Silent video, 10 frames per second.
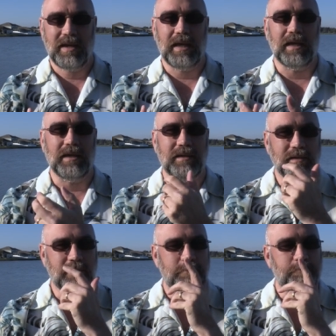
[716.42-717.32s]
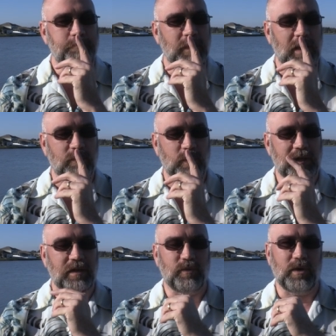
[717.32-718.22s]
and if
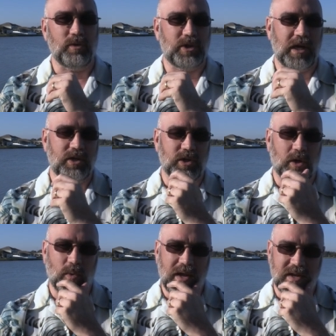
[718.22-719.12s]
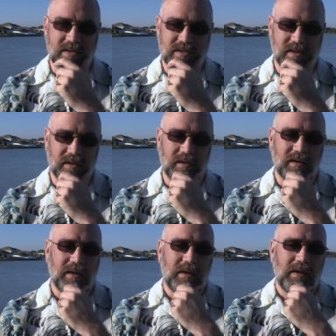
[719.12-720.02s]
we if we don't change our ways and
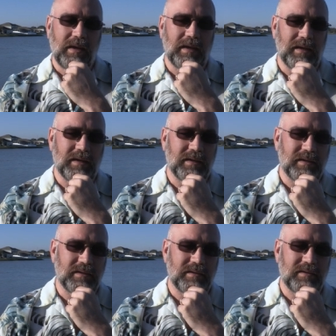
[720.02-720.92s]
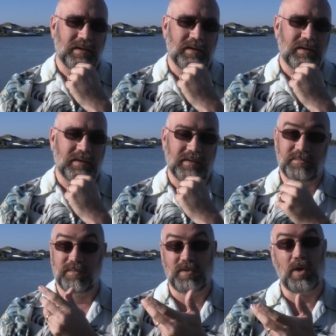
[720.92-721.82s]
and uh,
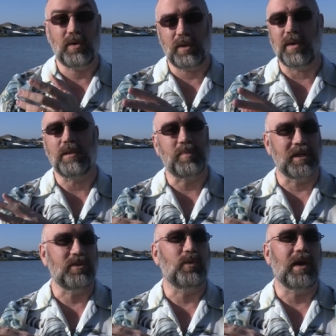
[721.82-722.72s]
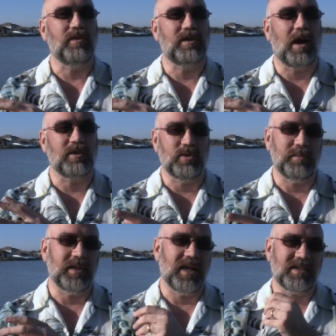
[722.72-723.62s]
so anyway the police went out and talked to
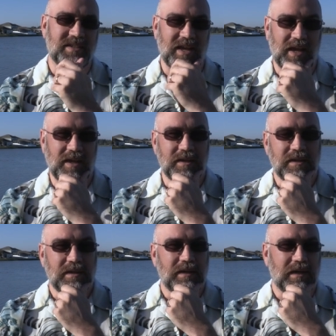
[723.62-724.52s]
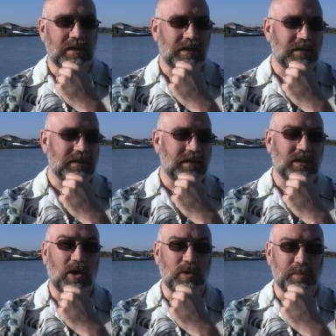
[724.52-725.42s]
him and the next day uh, he
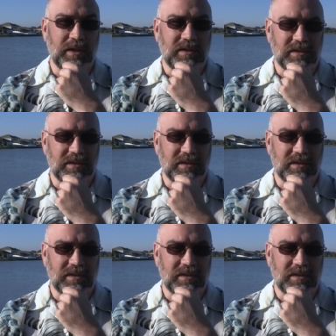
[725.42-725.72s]
called me